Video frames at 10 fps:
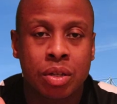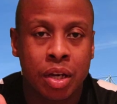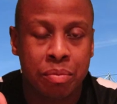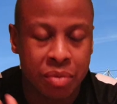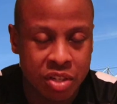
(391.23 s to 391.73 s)

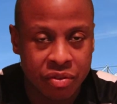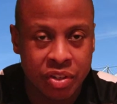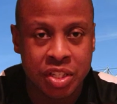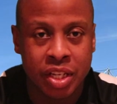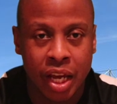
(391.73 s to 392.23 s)
Had
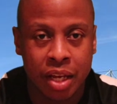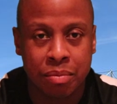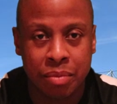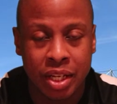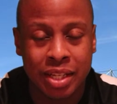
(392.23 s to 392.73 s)
Mitrovic
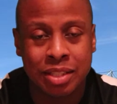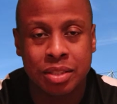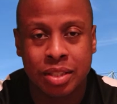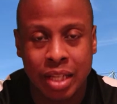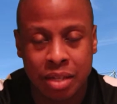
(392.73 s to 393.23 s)
getting
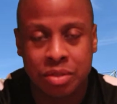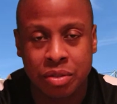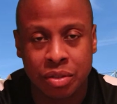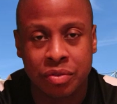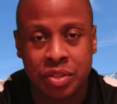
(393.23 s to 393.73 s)
minutes. That was
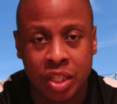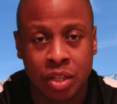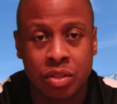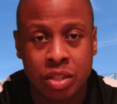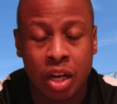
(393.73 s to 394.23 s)
good. Obviously, he
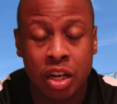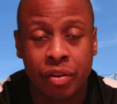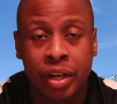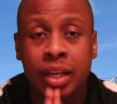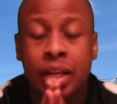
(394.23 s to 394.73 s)
looked
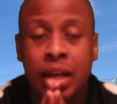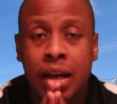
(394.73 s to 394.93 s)
hungry.